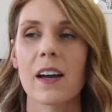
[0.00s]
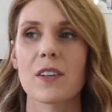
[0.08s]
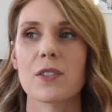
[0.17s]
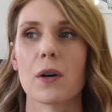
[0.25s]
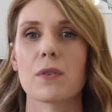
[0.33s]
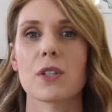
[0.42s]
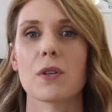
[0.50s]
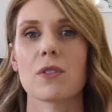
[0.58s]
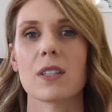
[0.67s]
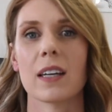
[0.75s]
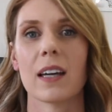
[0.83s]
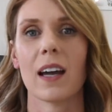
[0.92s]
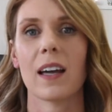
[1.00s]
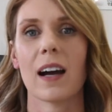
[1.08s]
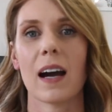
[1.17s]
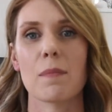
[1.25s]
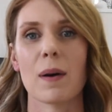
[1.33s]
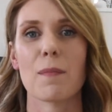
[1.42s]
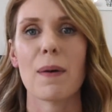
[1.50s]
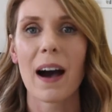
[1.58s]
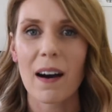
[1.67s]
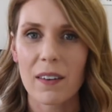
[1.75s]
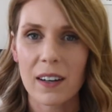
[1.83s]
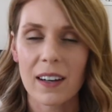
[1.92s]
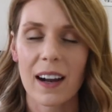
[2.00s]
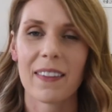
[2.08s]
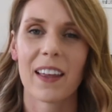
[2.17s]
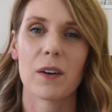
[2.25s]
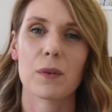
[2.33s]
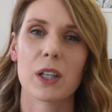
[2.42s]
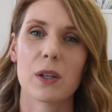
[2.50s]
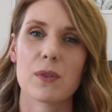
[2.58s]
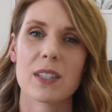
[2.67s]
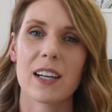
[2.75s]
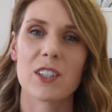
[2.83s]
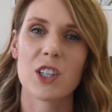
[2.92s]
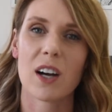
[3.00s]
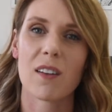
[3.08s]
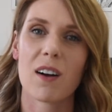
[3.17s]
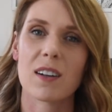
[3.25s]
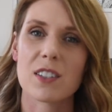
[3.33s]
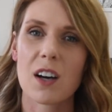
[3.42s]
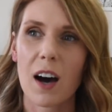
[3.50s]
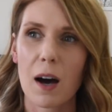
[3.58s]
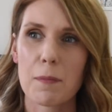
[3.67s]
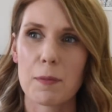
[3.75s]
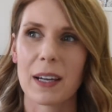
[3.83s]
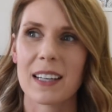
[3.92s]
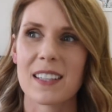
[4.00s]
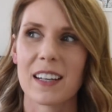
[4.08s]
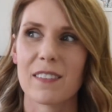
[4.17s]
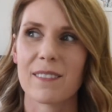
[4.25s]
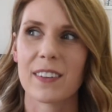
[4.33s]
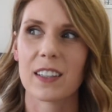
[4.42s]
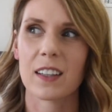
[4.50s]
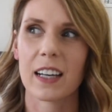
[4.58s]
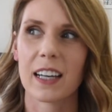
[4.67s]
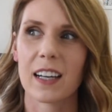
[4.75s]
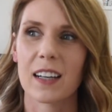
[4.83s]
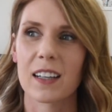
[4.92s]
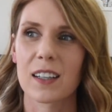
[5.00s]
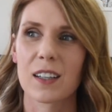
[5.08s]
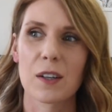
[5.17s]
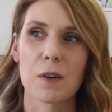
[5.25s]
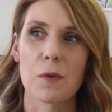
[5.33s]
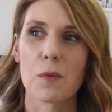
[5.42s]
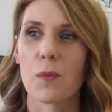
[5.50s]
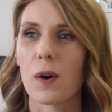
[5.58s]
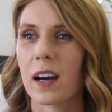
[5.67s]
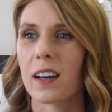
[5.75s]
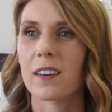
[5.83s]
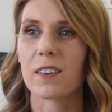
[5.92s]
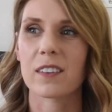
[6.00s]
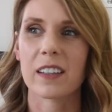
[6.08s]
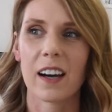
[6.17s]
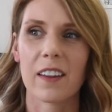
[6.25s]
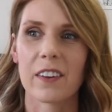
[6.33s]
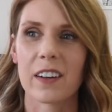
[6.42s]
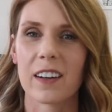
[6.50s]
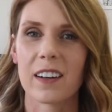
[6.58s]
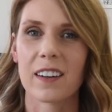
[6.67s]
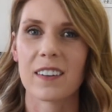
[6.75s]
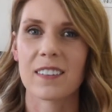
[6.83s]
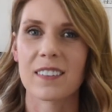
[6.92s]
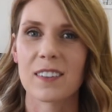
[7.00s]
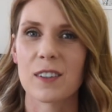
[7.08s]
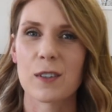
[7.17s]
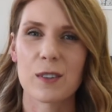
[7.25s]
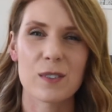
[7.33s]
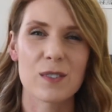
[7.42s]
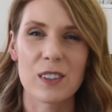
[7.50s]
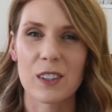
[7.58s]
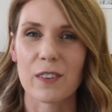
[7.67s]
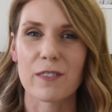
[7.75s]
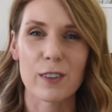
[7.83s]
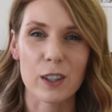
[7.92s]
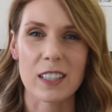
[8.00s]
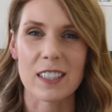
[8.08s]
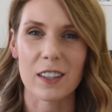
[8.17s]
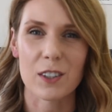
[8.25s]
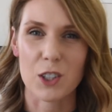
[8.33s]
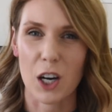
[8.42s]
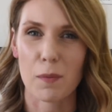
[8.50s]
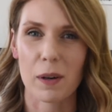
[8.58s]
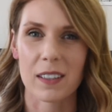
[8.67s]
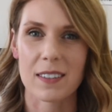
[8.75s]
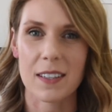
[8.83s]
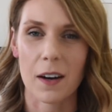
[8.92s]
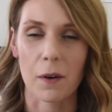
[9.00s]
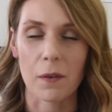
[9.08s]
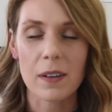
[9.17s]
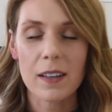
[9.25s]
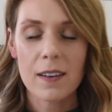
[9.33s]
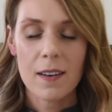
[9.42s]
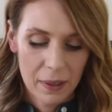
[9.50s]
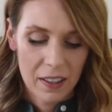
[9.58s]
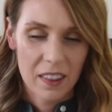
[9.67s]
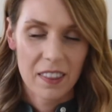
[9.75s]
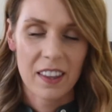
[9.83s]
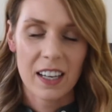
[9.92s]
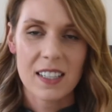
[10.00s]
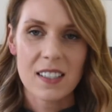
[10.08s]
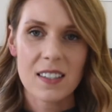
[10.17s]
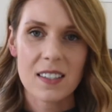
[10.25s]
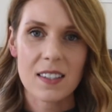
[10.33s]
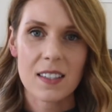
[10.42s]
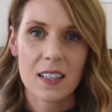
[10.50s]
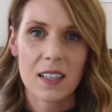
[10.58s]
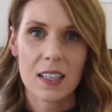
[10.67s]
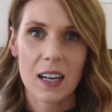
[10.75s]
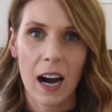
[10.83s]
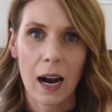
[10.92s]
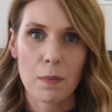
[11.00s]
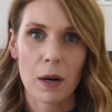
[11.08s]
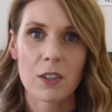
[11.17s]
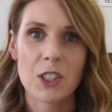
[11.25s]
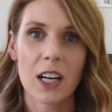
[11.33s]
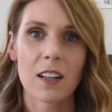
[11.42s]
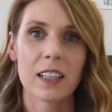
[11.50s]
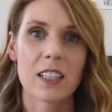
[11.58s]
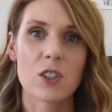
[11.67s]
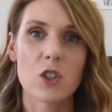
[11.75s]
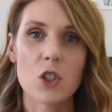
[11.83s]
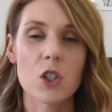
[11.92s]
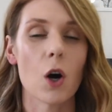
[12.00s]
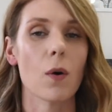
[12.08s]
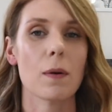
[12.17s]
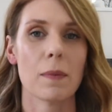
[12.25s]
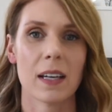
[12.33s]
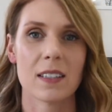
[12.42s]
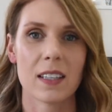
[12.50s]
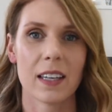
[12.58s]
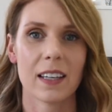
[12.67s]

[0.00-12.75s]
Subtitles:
So I was using an eyebrow powder, and then I would use a gel on top because I didn't feel like one or the other, you know, fully did the job on its own. But this eyebrow gel is so amazing.